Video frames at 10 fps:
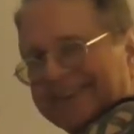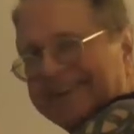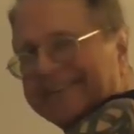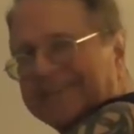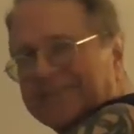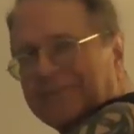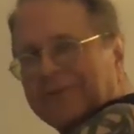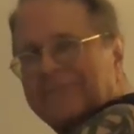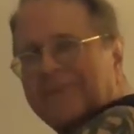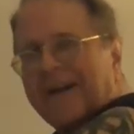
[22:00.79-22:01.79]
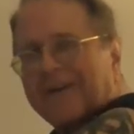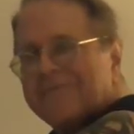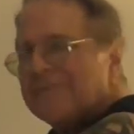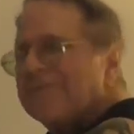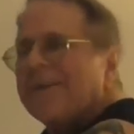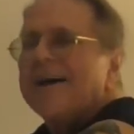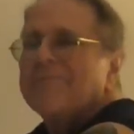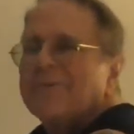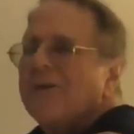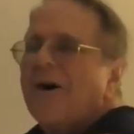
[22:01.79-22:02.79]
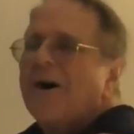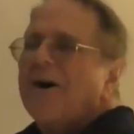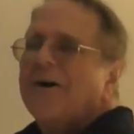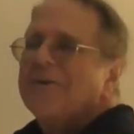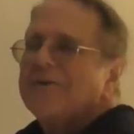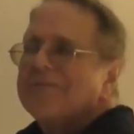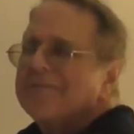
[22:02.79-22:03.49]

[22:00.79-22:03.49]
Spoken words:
Trying not to run afoul of your libel law.